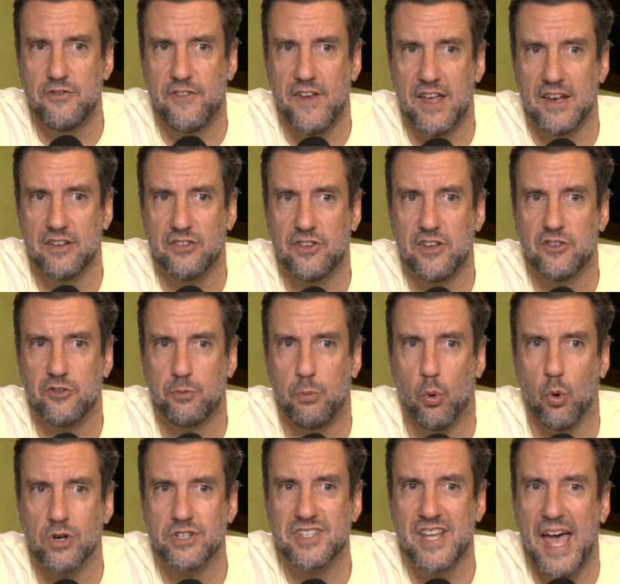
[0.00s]
fantasy
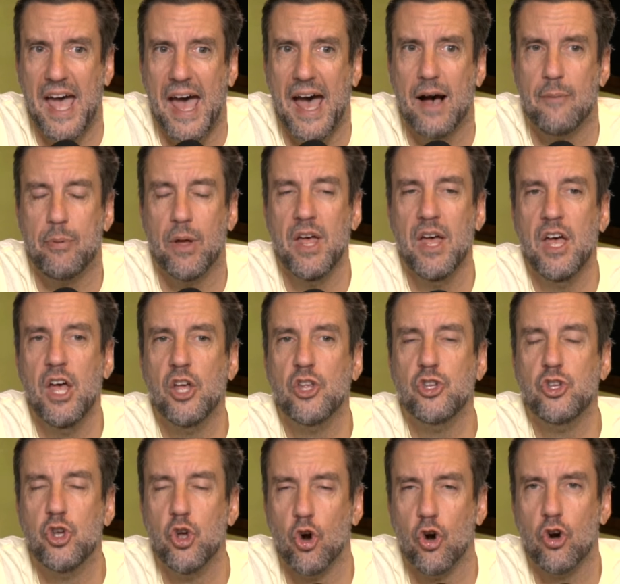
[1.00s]
sports app.
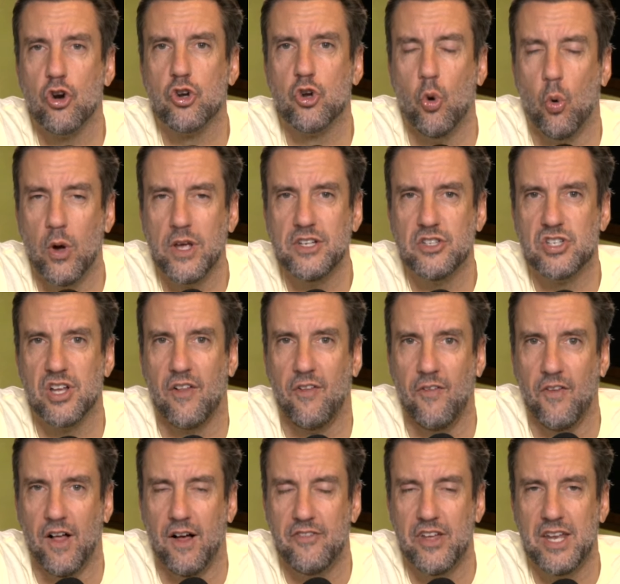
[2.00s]
You're going to
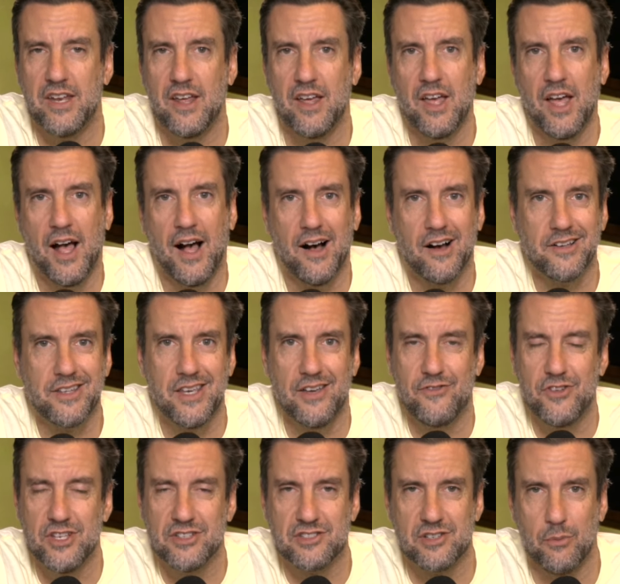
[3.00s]
love it. I'll give
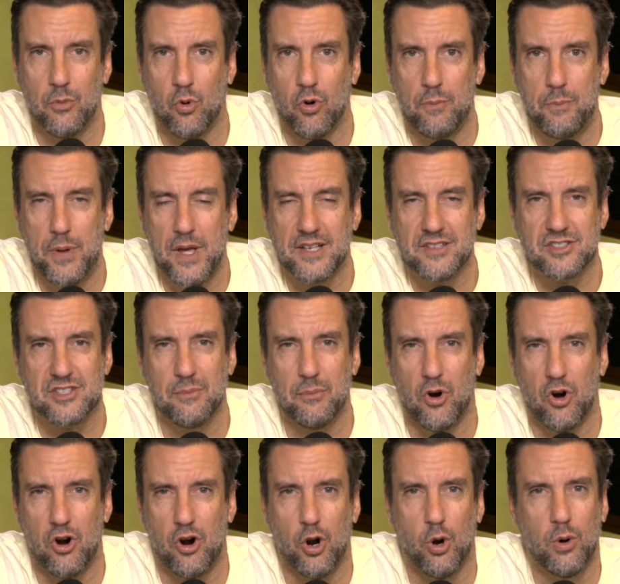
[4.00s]
you some more picks
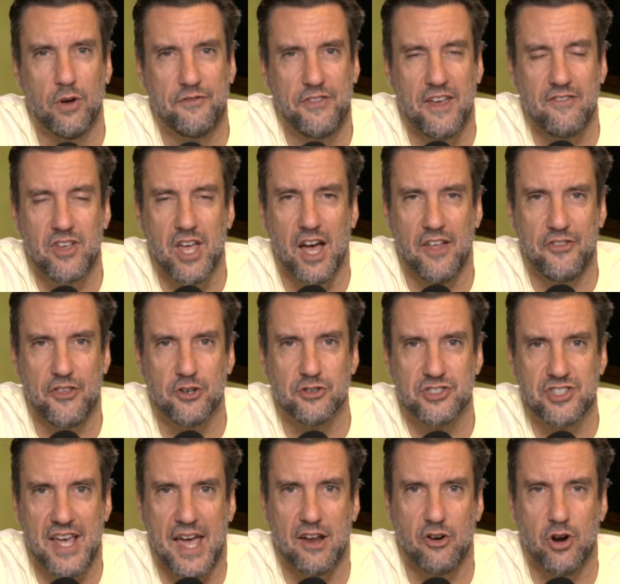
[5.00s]
tomorrow if they've got their
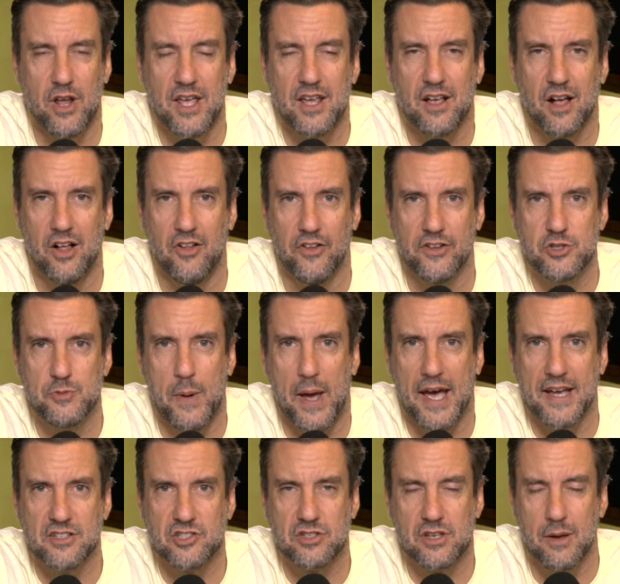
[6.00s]
Saturday college
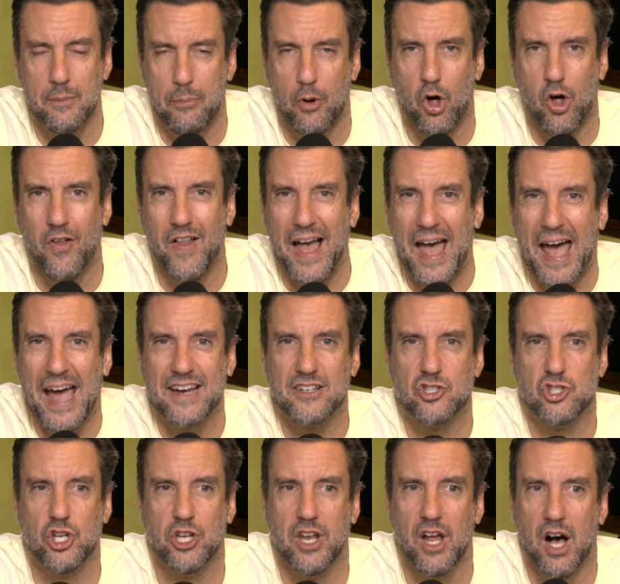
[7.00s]
basketball
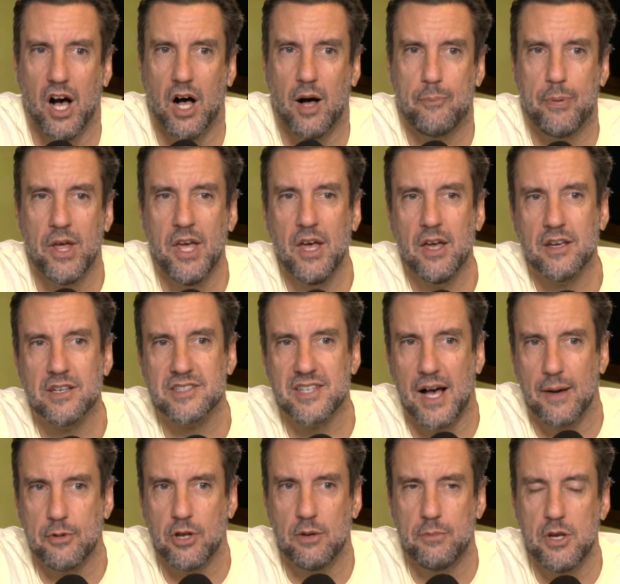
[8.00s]
action up, because
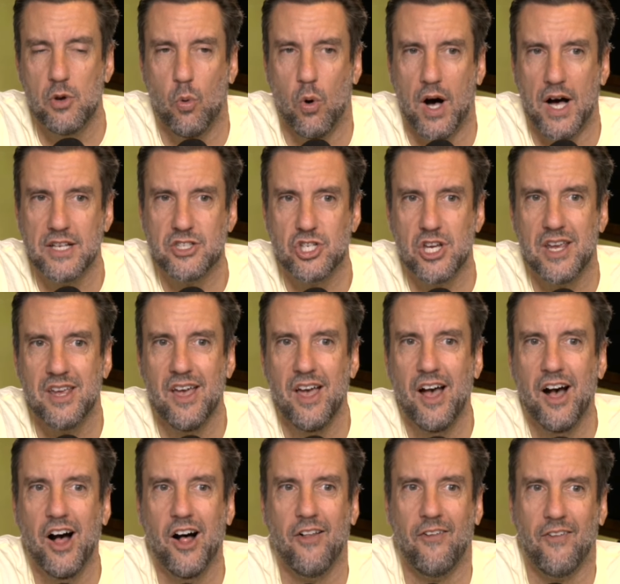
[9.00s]
I'm going to be watching
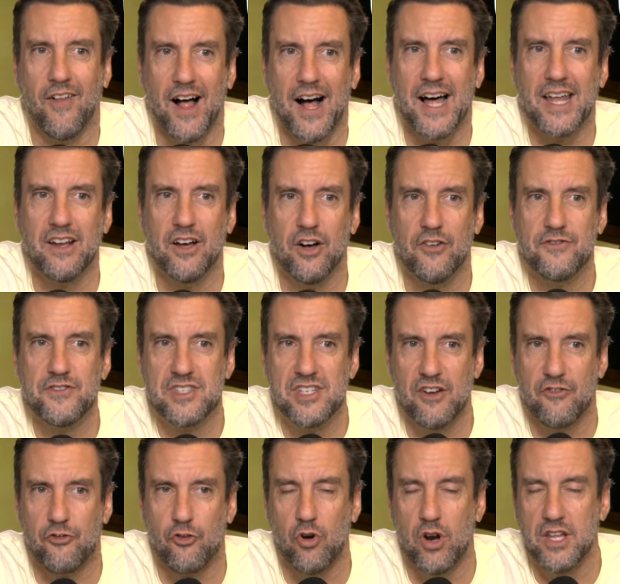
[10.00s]
a lot of
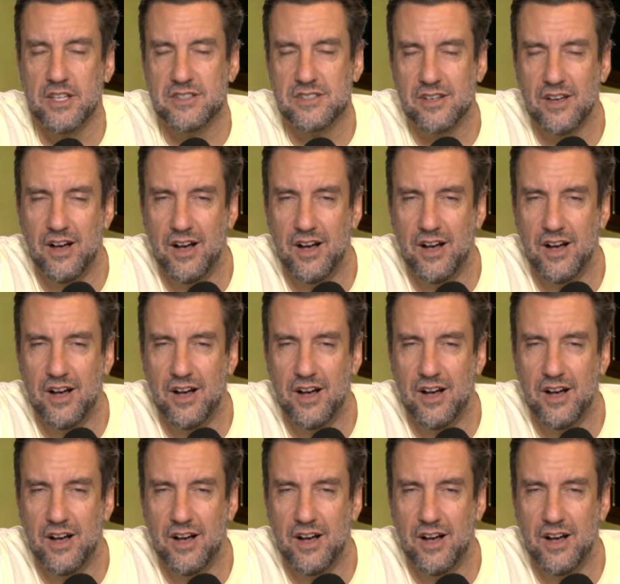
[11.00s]
different